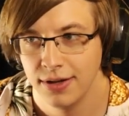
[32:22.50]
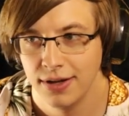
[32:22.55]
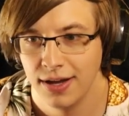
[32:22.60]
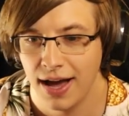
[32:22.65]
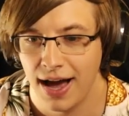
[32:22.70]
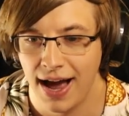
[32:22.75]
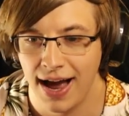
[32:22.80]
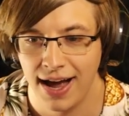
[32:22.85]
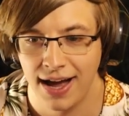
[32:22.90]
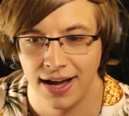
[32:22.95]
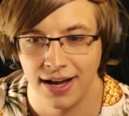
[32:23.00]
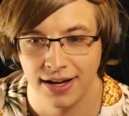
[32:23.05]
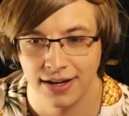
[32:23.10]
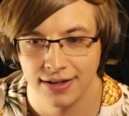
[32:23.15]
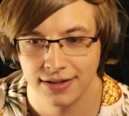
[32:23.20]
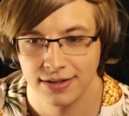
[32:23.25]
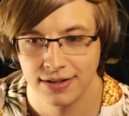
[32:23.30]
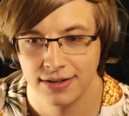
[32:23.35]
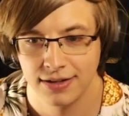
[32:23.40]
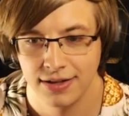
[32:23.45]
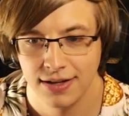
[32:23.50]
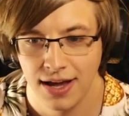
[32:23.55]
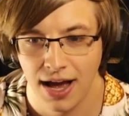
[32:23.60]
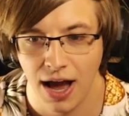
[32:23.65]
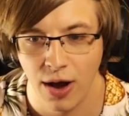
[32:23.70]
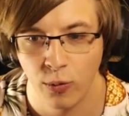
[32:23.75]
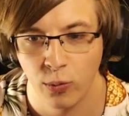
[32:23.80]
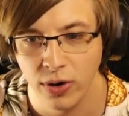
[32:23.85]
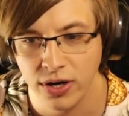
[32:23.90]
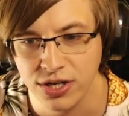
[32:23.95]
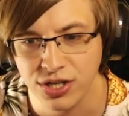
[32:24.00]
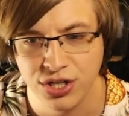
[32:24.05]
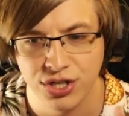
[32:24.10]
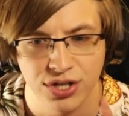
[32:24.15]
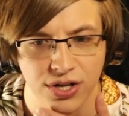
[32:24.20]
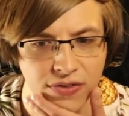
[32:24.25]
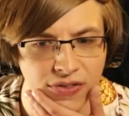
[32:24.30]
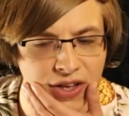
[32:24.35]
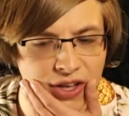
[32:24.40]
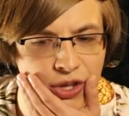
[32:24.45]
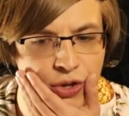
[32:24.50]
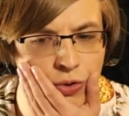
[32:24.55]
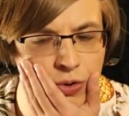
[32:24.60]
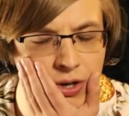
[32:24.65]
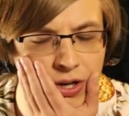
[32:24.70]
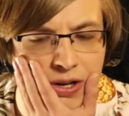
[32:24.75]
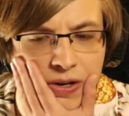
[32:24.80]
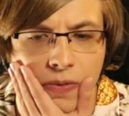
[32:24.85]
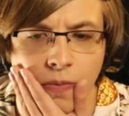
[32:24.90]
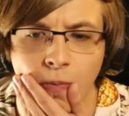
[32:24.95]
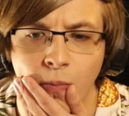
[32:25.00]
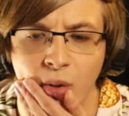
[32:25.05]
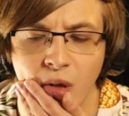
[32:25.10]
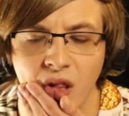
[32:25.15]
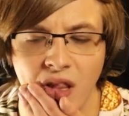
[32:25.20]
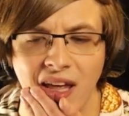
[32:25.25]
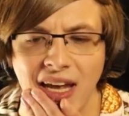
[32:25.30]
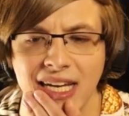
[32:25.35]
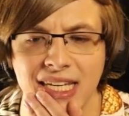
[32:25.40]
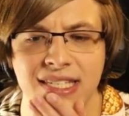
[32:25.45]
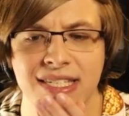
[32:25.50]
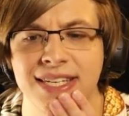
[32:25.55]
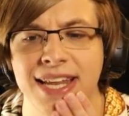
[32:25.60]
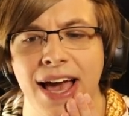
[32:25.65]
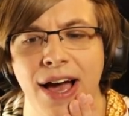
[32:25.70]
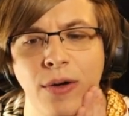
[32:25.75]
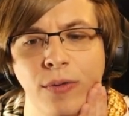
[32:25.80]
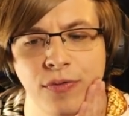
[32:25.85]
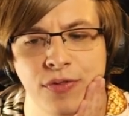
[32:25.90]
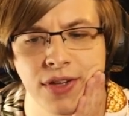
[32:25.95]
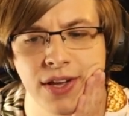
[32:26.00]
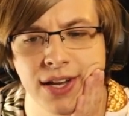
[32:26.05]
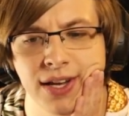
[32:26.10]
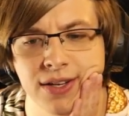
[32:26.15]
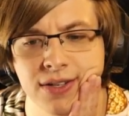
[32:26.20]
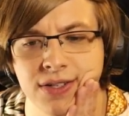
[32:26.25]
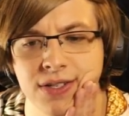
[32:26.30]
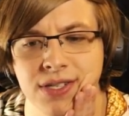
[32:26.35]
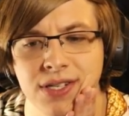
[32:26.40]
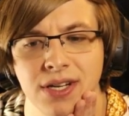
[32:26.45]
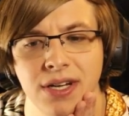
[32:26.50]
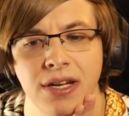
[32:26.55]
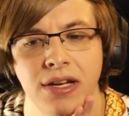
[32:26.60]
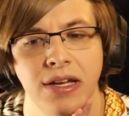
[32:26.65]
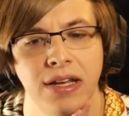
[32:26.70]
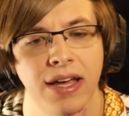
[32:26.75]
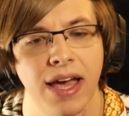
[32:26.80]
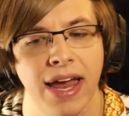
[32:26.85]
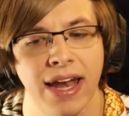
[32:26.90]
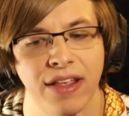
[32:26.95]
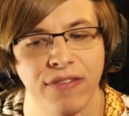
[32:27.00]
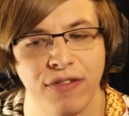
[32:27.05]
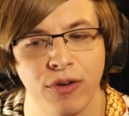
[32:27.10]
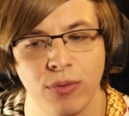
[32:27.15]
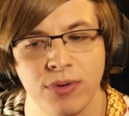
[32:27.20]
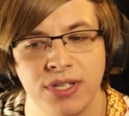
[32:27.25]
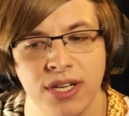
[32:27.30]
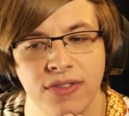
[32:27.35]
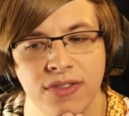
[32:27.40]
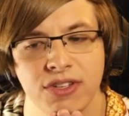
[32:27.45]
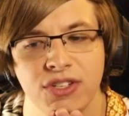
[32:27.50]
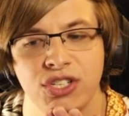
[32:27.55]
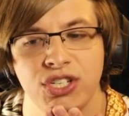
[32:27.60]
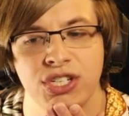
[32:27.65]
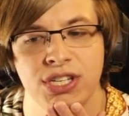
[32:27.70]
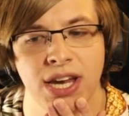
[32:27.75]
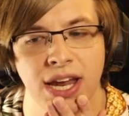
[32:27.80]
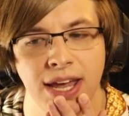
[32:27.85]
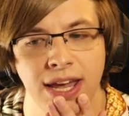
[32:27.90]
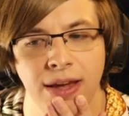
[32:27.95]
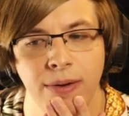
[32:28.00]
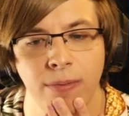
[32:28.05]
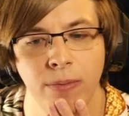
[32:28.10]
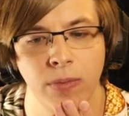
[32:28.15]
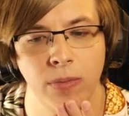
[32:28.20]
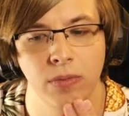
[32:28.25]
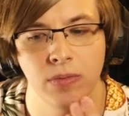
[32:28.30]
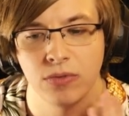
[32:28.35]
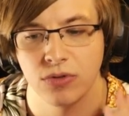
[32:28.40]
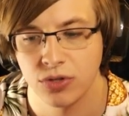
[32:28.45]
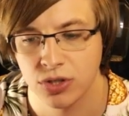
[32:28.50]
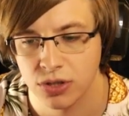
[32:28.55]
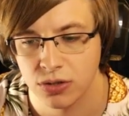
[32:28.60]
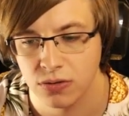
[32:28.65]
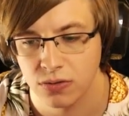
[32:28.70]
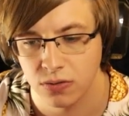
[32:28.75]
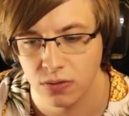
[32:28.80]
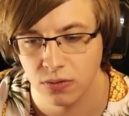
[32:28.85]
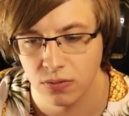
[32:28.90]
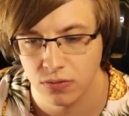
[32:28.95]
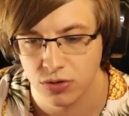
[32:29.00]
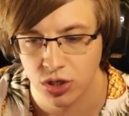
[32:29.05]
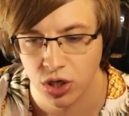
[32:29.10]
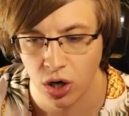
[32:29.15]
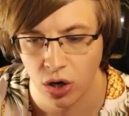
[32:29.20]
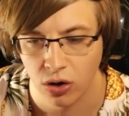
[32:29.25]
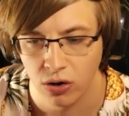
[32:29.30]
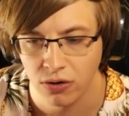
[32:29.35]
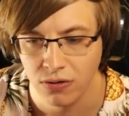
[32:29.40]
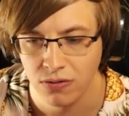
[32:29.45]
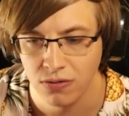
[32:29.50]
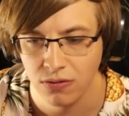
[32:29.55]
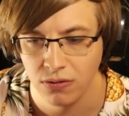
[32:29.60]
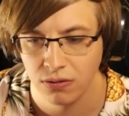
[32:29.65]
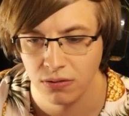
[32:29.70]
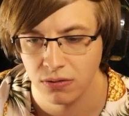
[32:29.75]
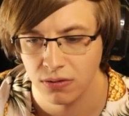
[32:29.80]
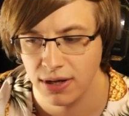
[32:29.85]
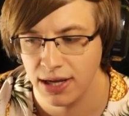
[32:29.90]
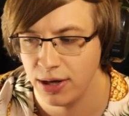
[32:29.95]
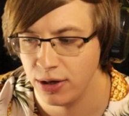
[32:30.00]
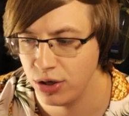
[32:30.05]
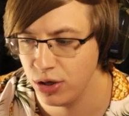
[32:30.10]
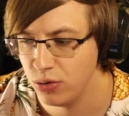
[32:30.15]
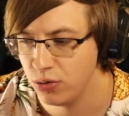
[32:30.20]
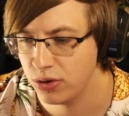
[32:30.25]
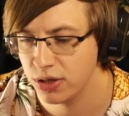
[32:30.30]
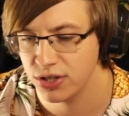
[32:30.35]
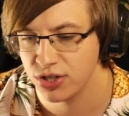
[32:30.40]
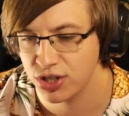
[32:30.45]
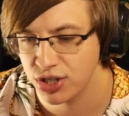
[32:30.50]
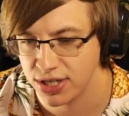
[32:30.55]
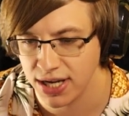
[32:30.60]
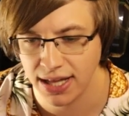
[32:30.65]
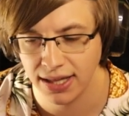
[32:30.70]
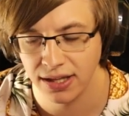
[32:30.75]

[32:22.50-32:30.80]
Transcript: Ah, I wish that you could place down things and if it was in the same turn, it, you could sell